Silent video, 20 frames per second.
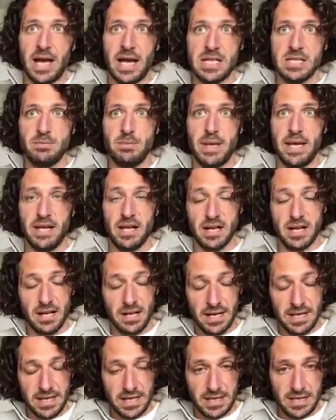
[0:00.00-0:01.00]
as being a
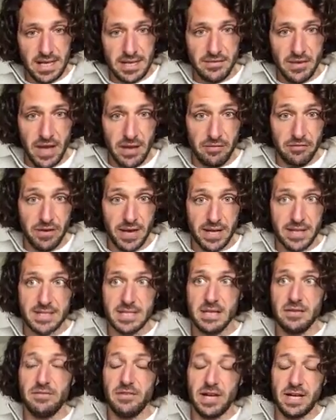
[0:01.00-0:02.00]
clinically
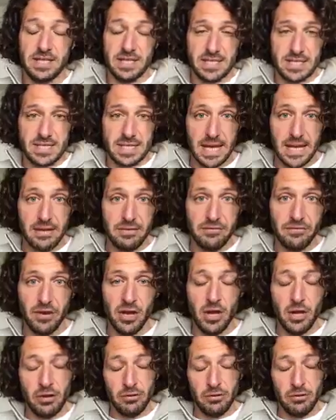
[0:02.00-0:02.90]
effective and safe